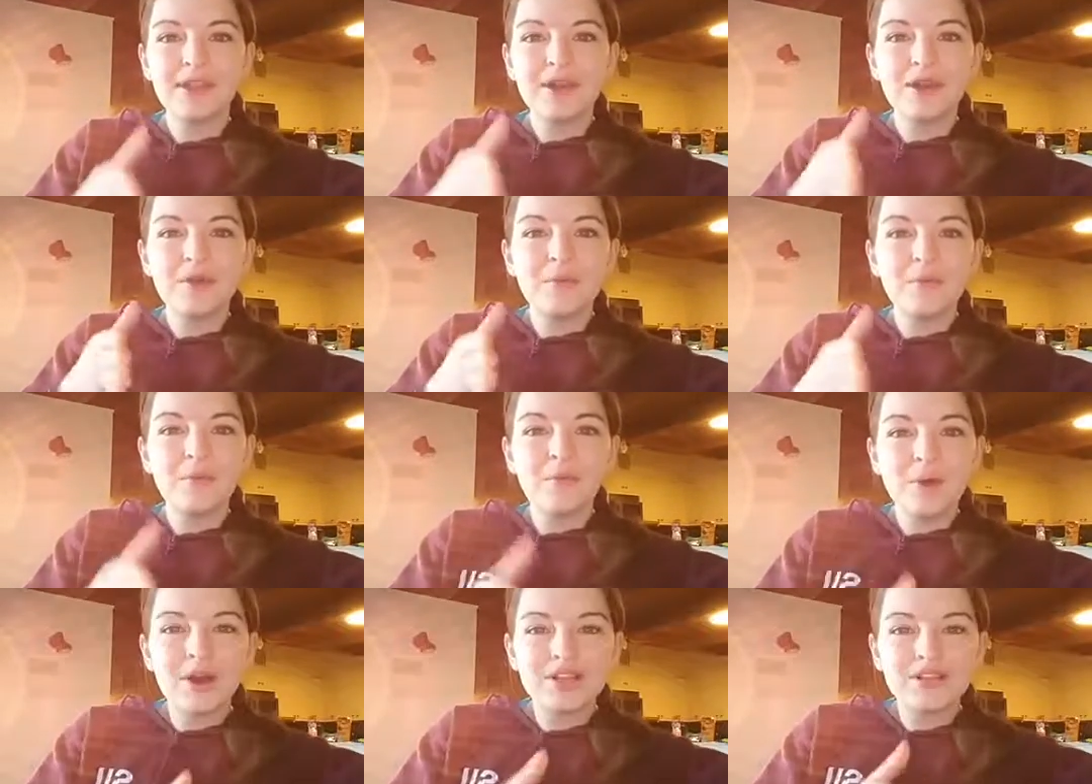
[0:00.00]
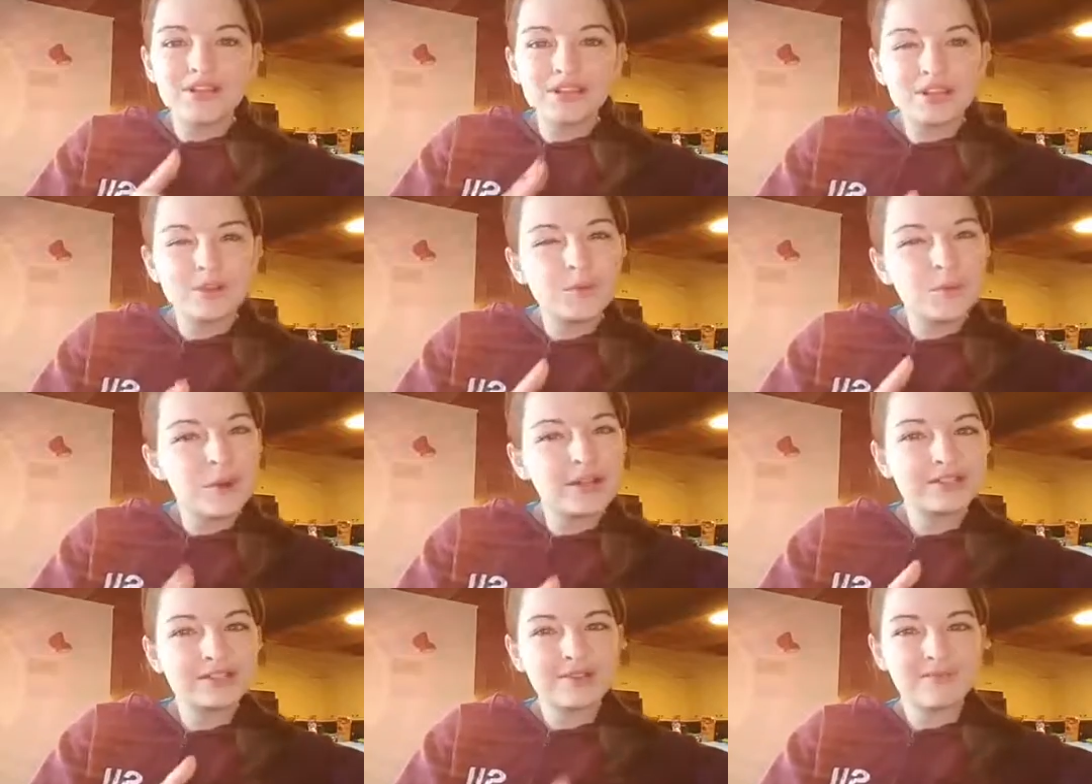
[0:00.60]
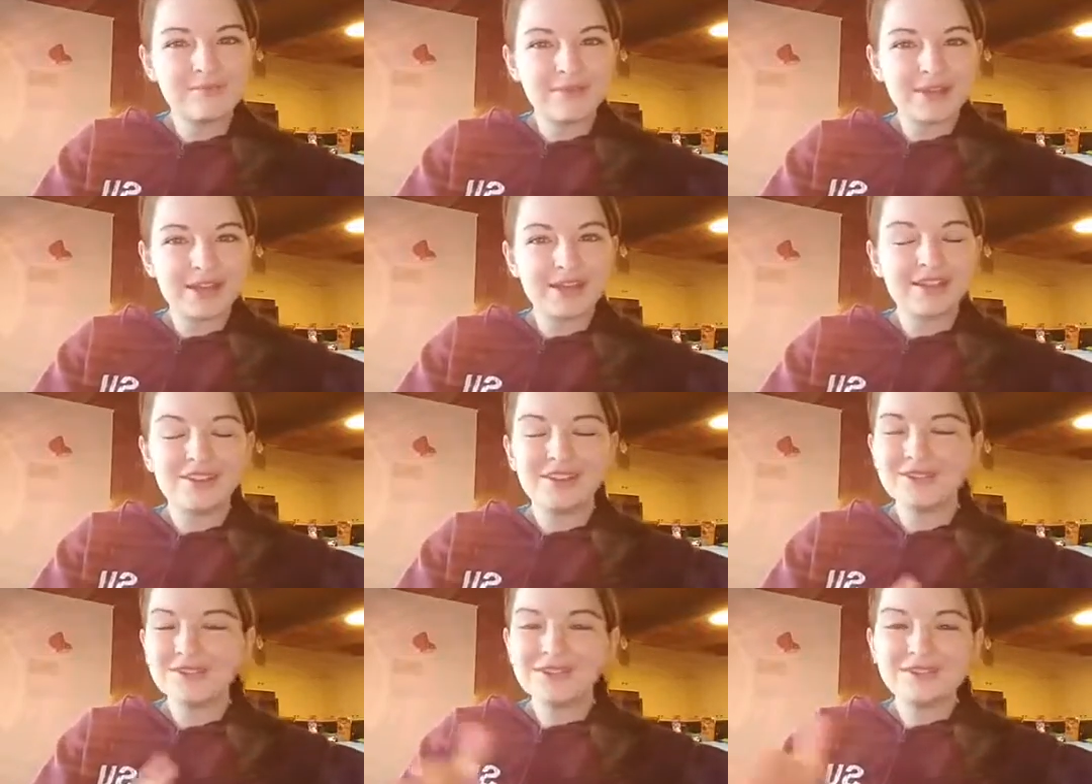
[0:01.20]
What do you want to
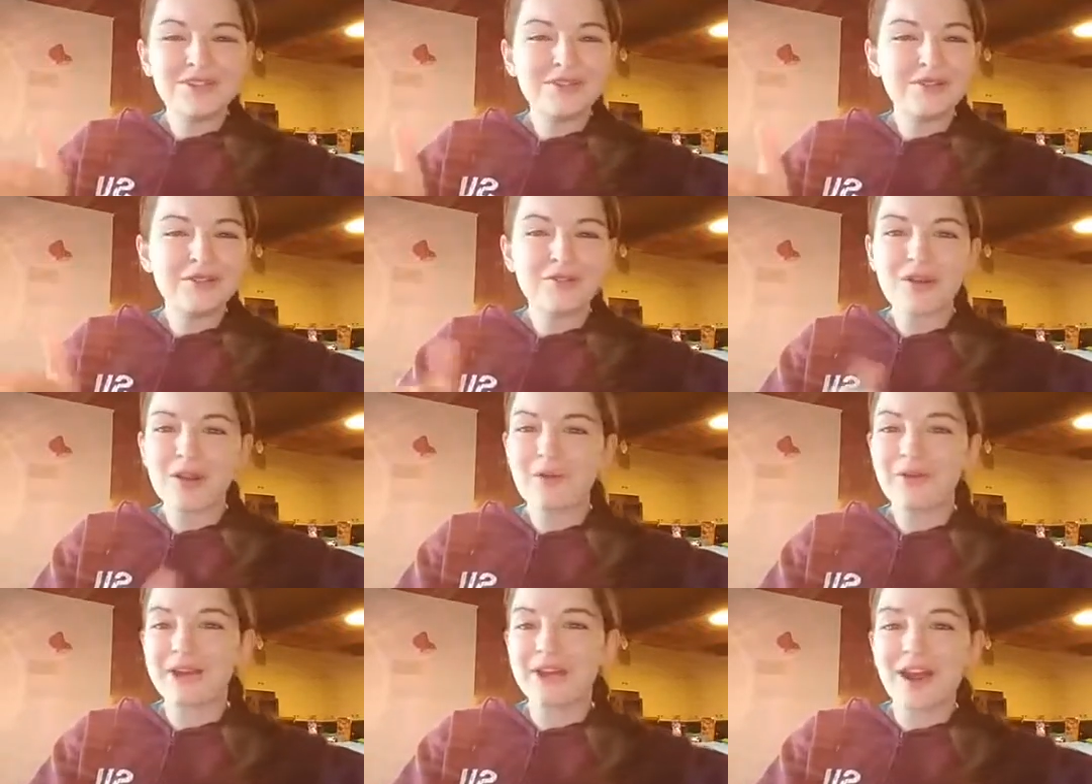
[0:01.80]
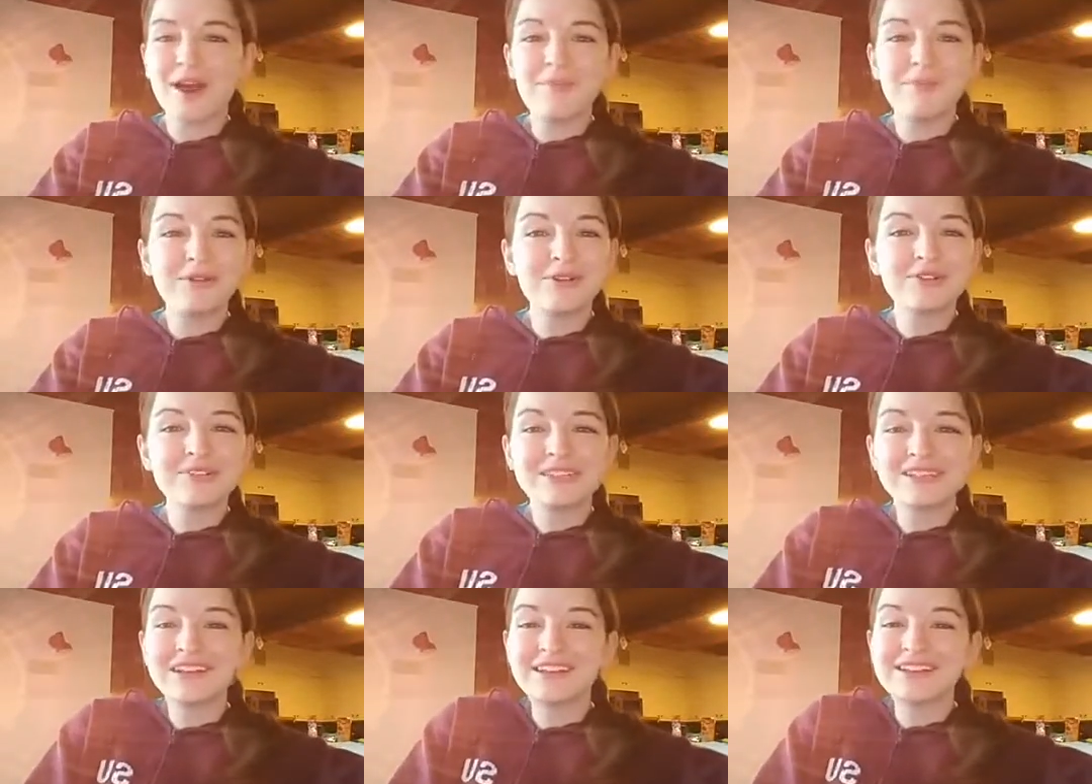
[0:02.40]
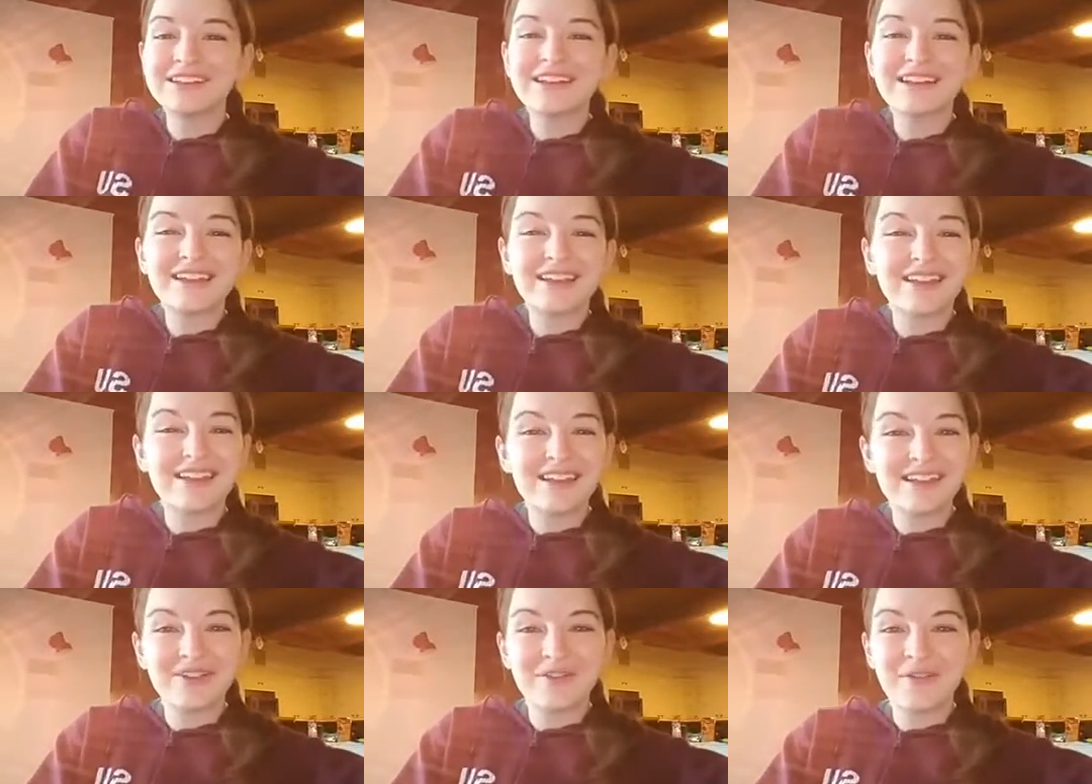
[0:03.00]
be? You're still growing up. You're still a
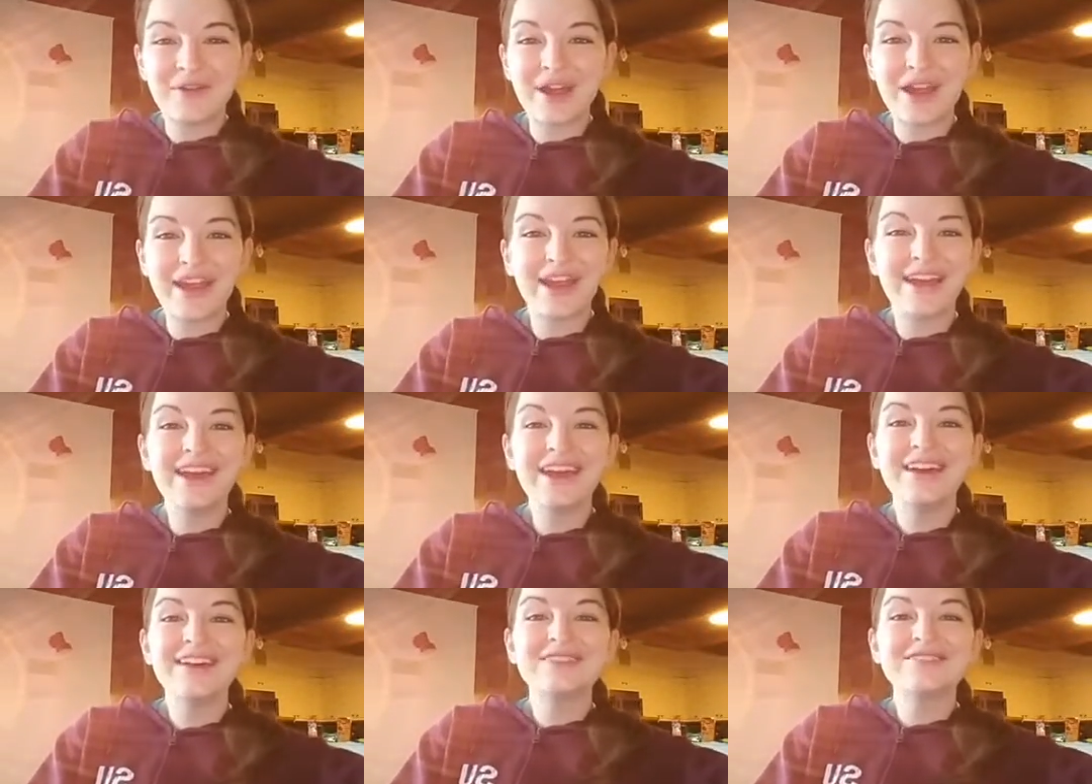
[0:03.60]
kid in a way.